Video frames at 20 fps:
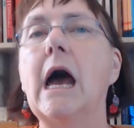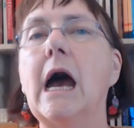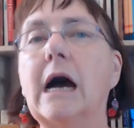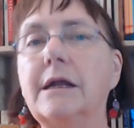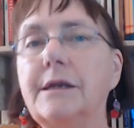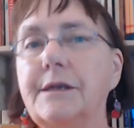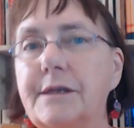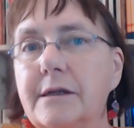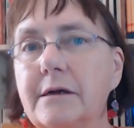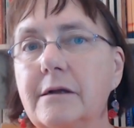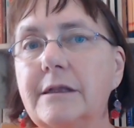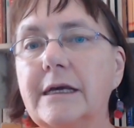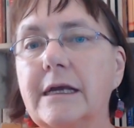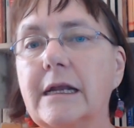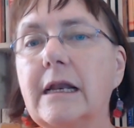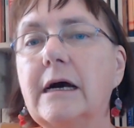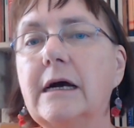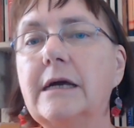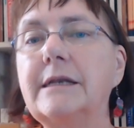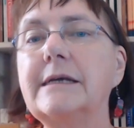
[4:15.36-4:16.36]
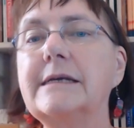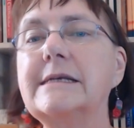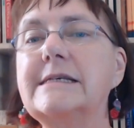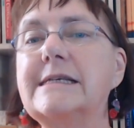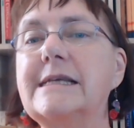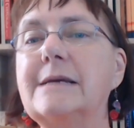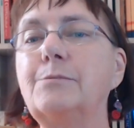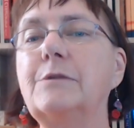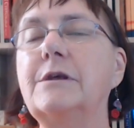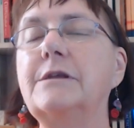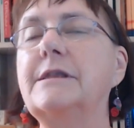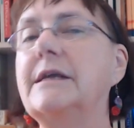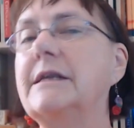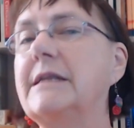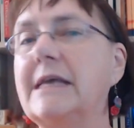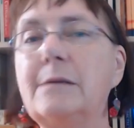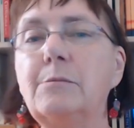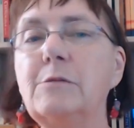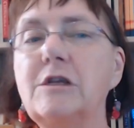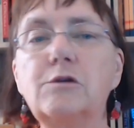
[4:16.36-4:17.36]
until the client accepted that
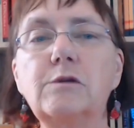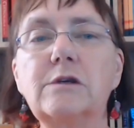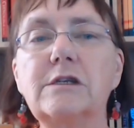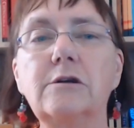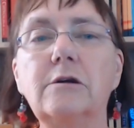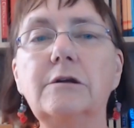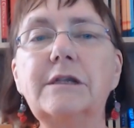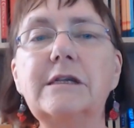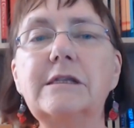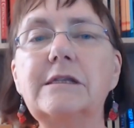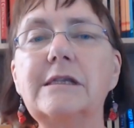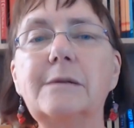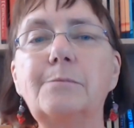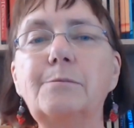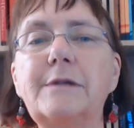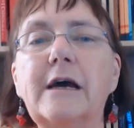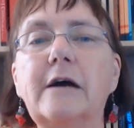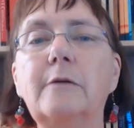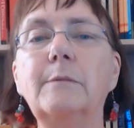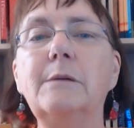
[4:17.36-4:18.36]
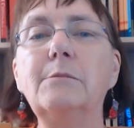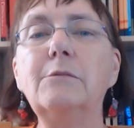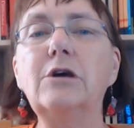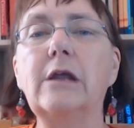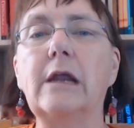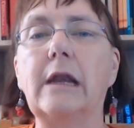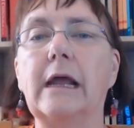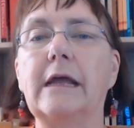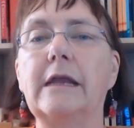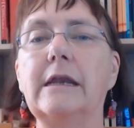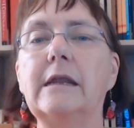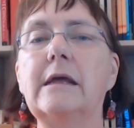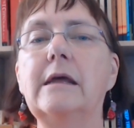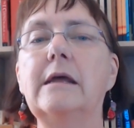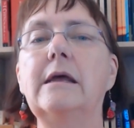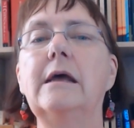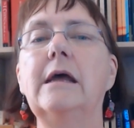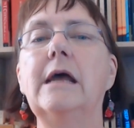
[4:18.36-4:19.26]
the image was not a trip down memory lane,